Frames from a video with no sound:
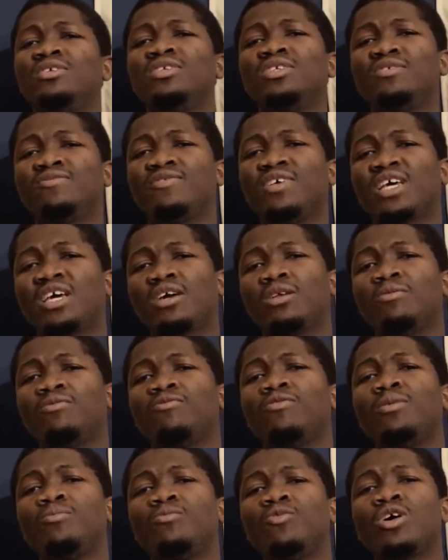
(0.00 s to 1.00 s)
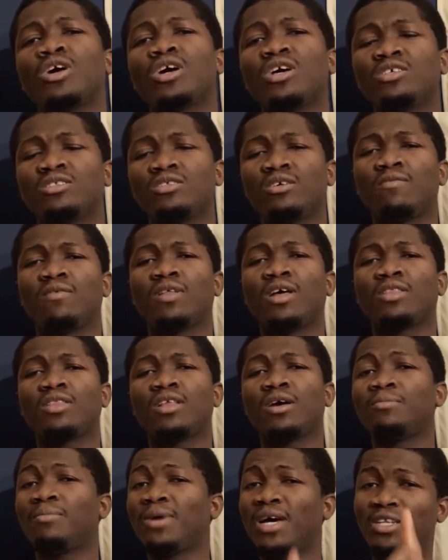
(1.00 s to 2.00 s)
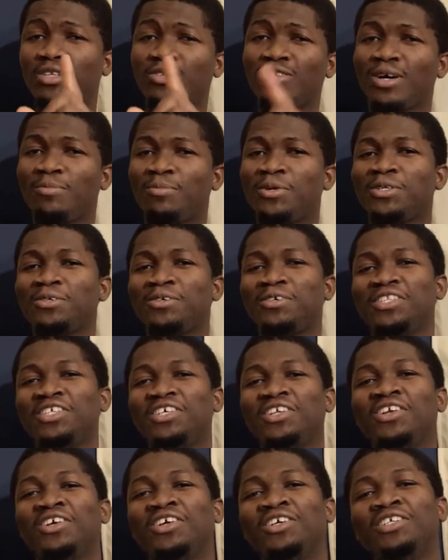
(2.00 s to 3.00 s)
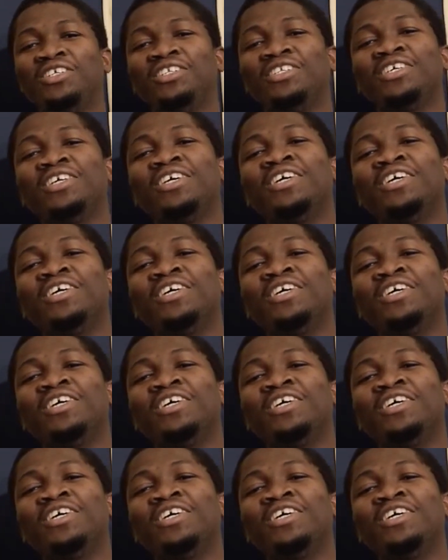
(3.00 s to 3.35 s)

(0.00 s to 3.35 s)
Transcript: different kind of framework and stuff like that. Mind you, I'm also still learning.